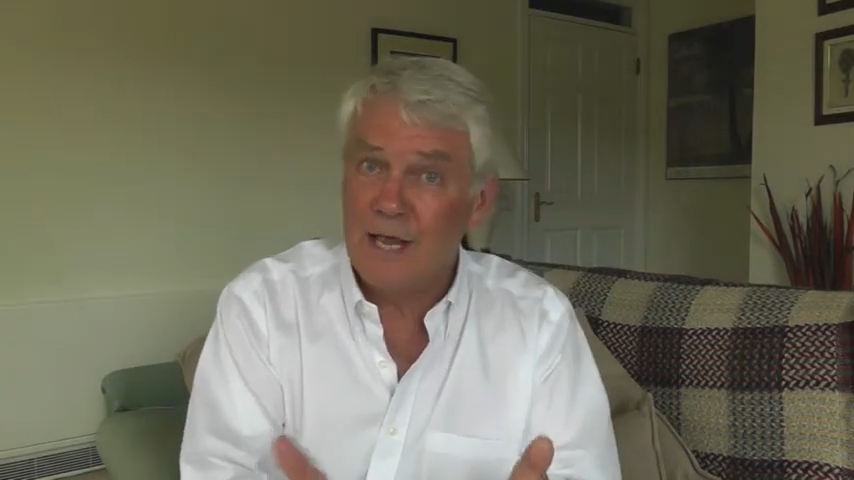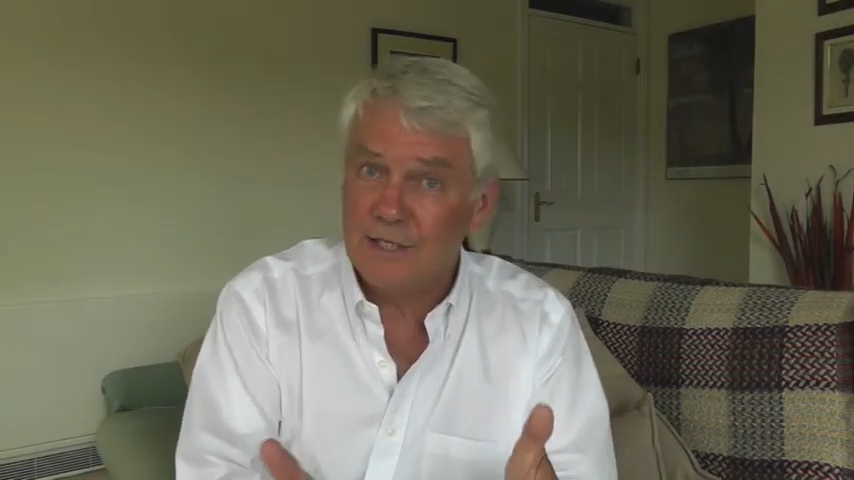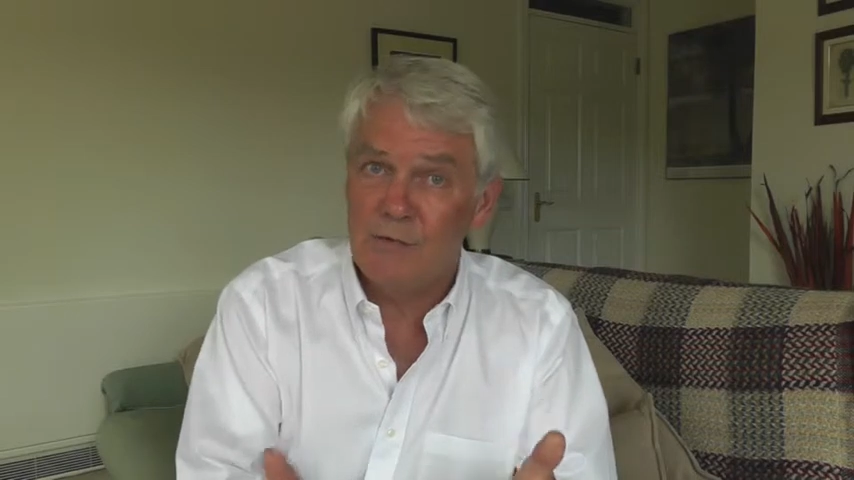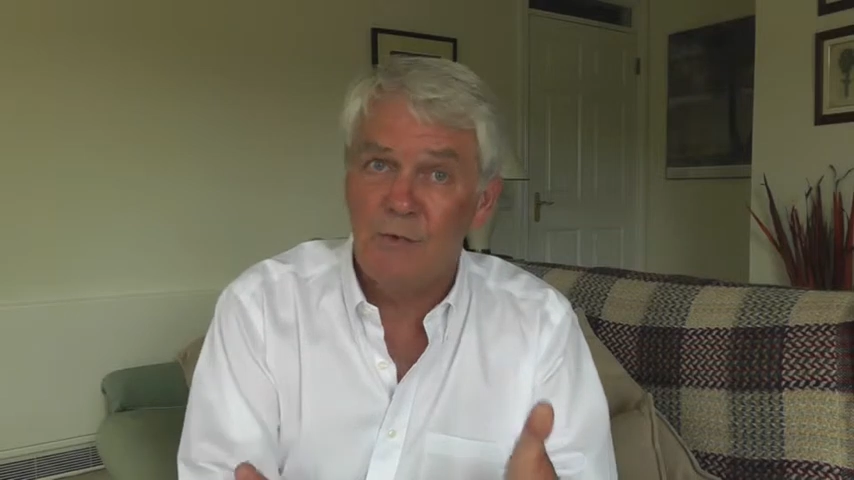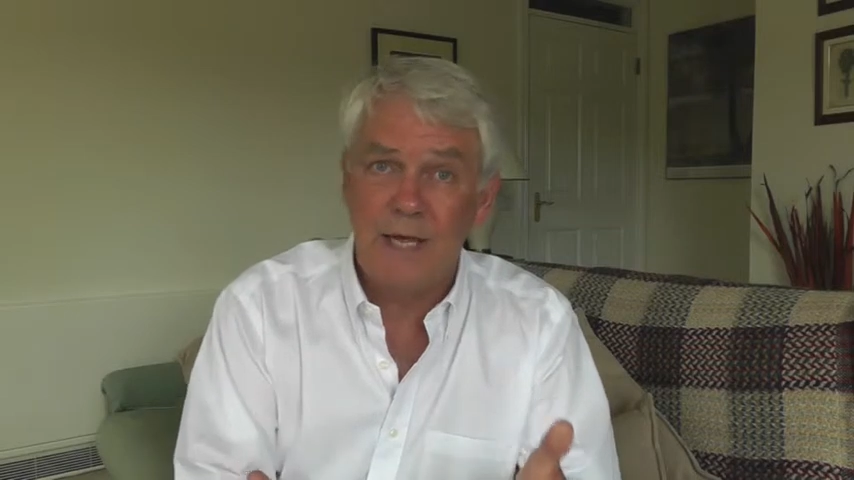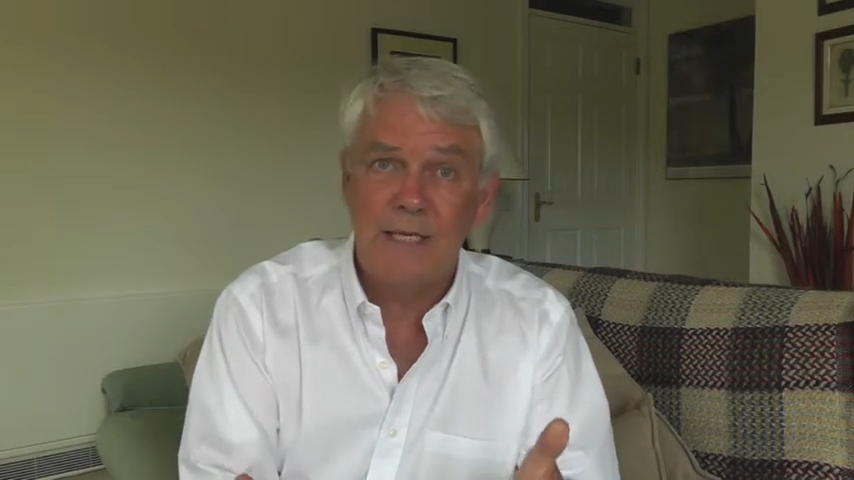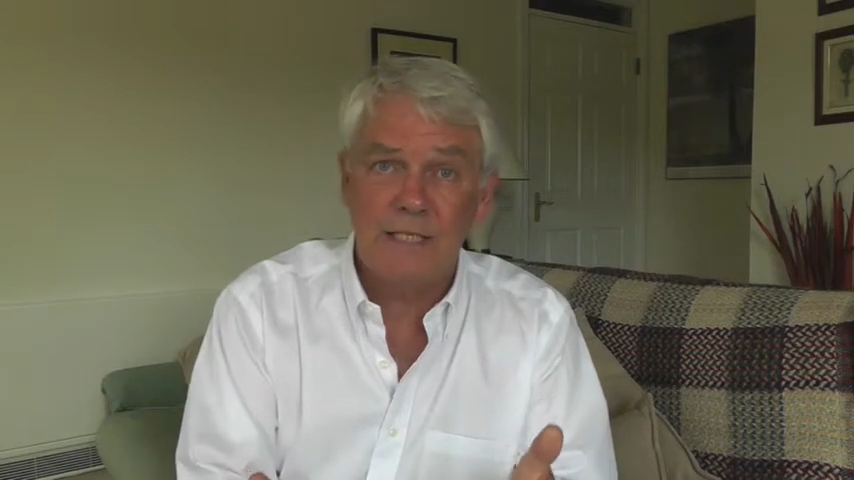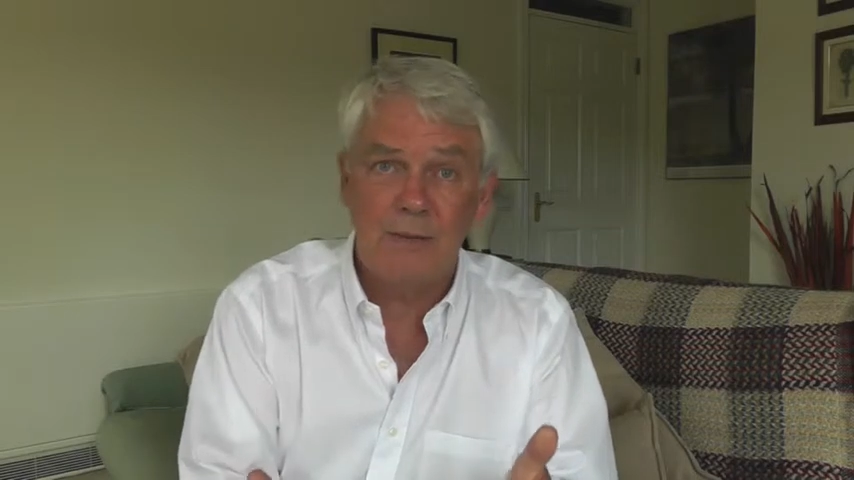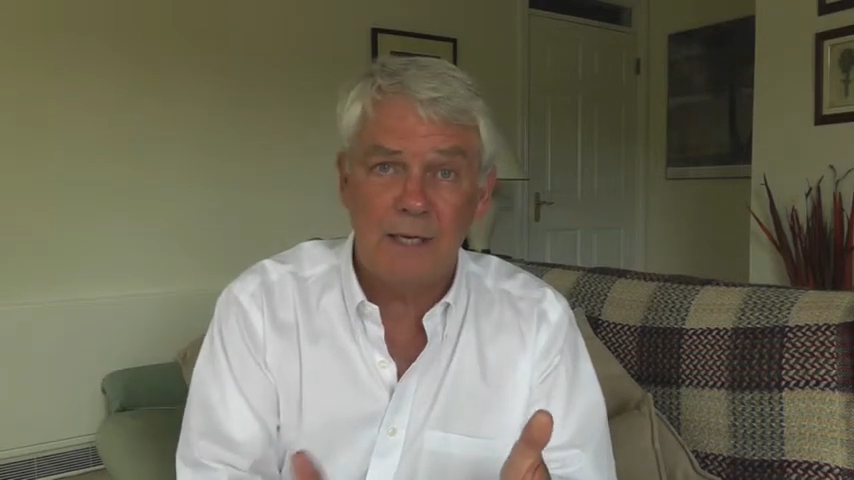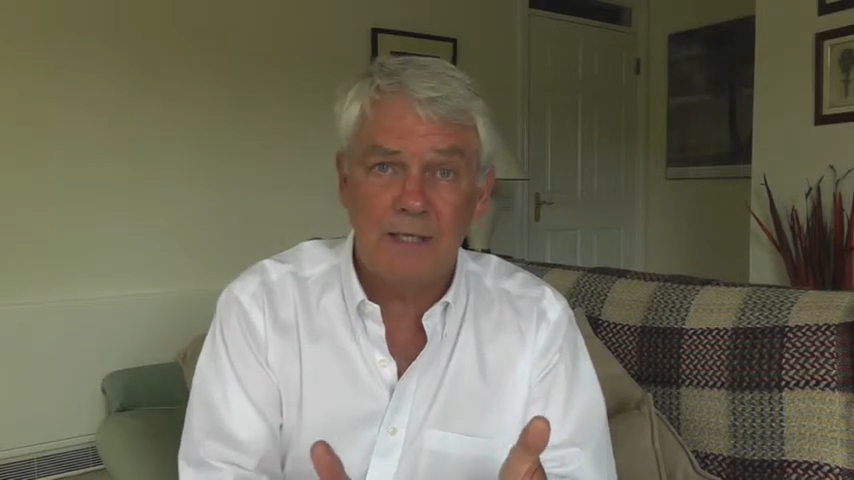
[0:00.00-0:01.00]
as it
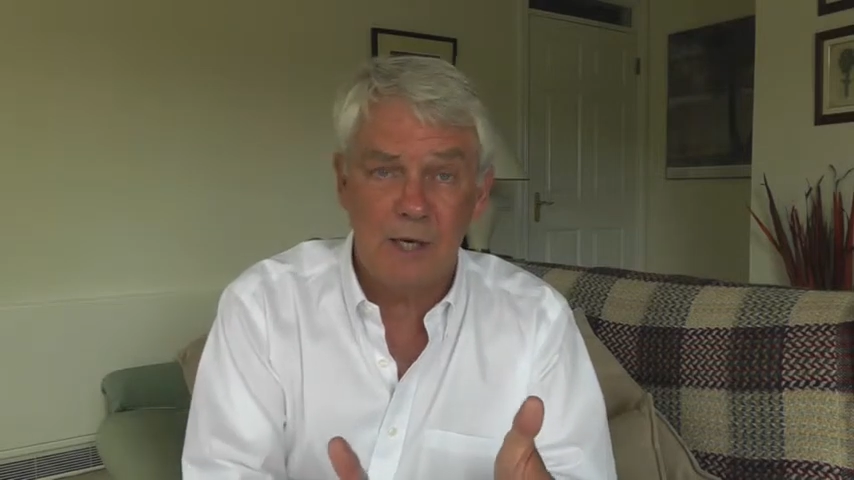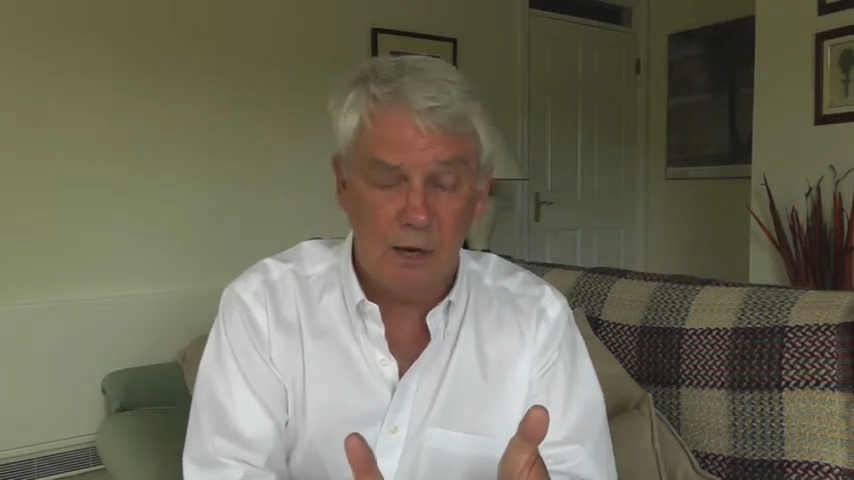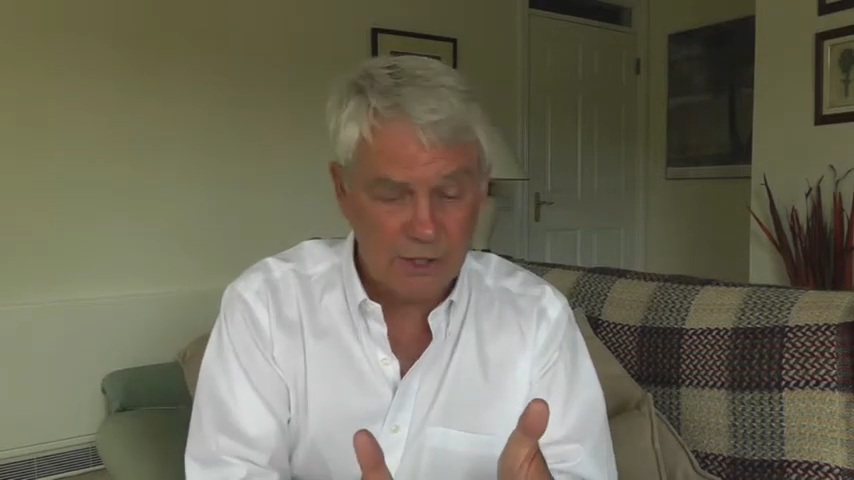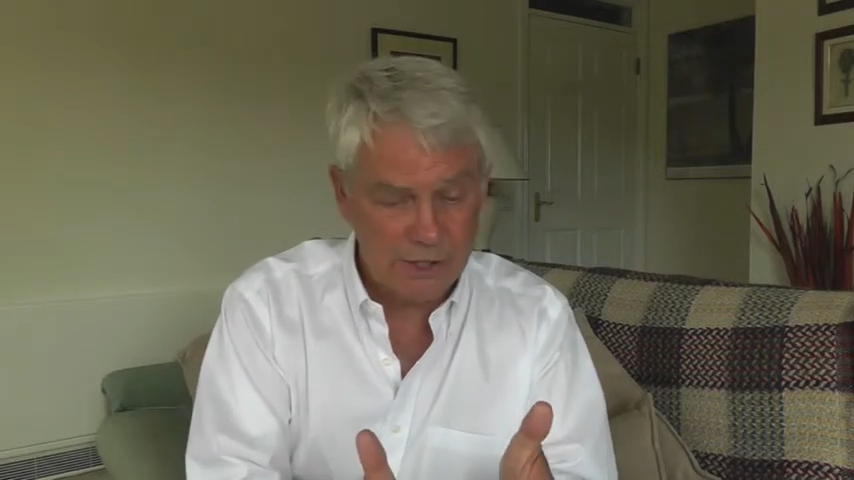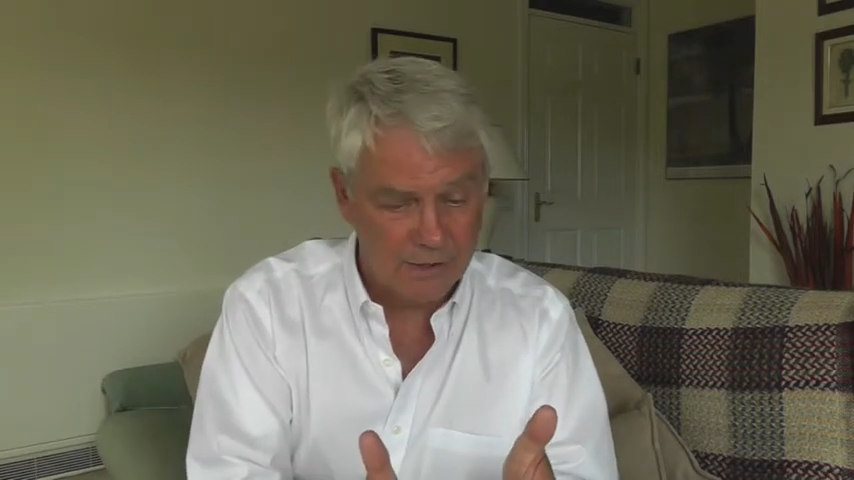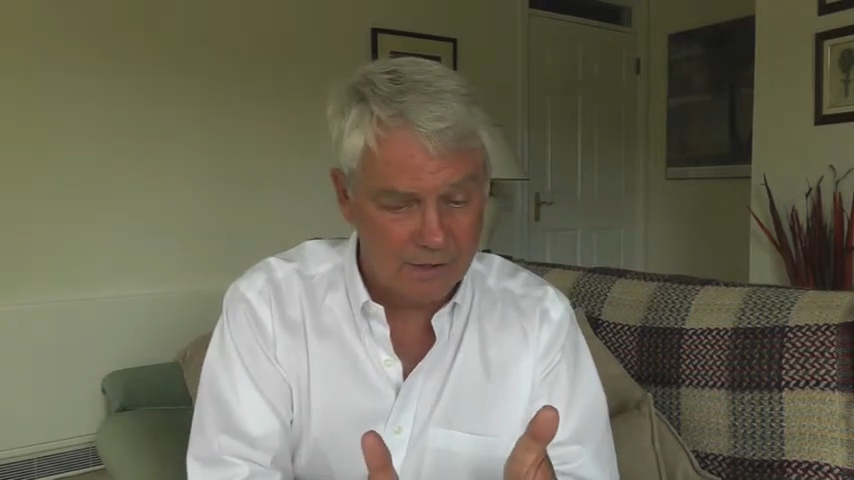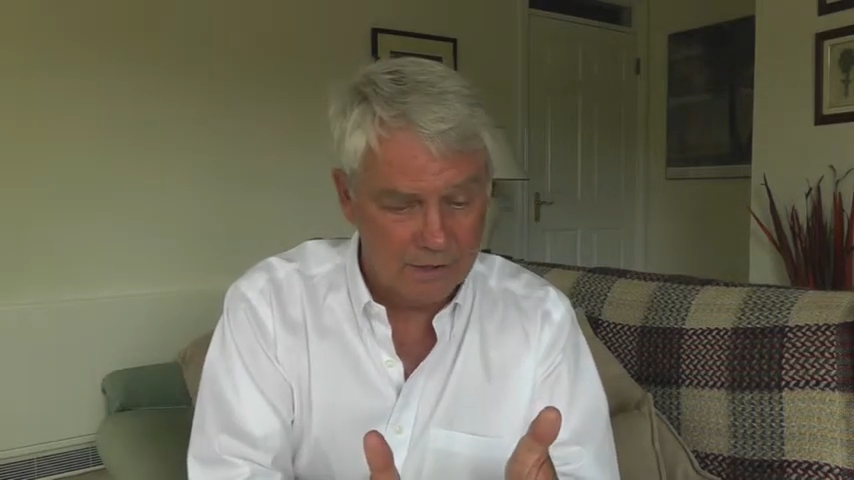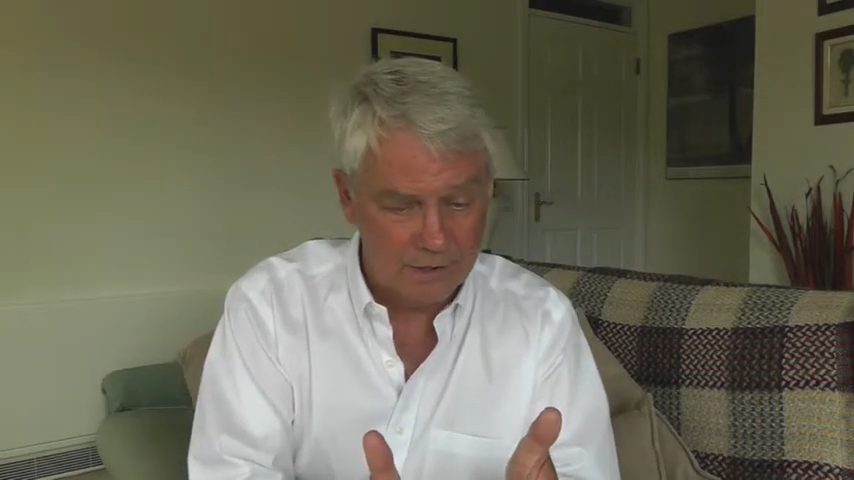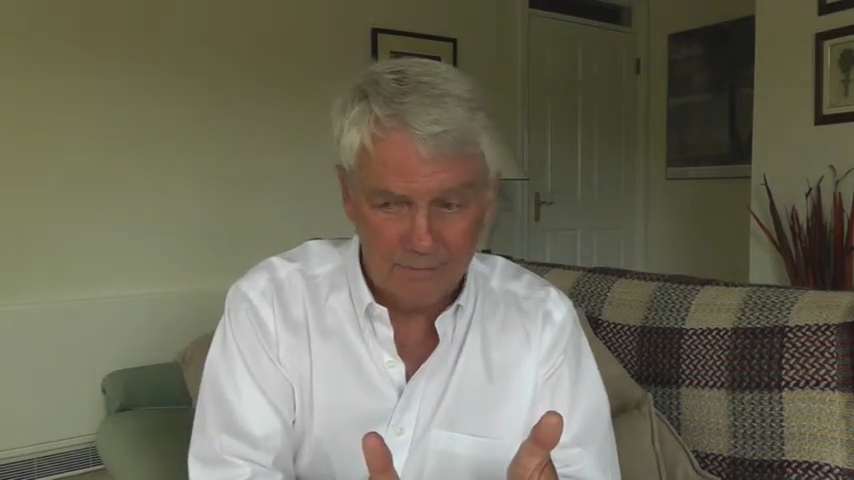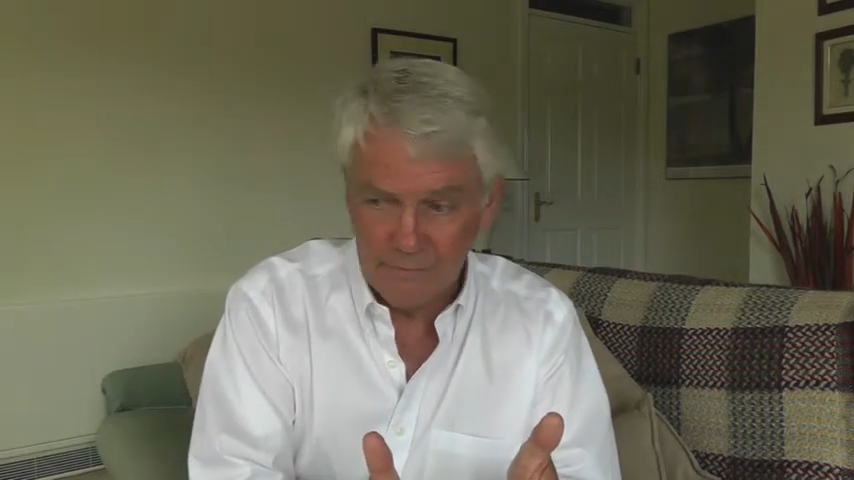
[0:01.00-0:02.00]
relates to
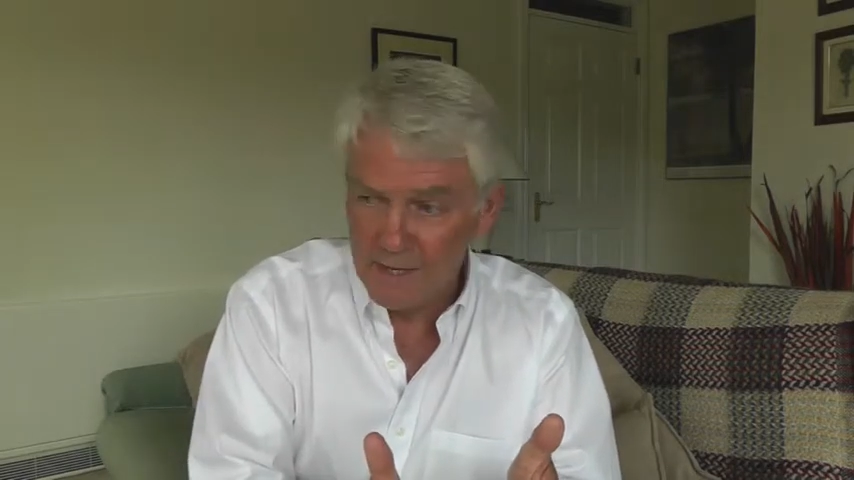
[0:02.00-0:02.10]
antioxidants,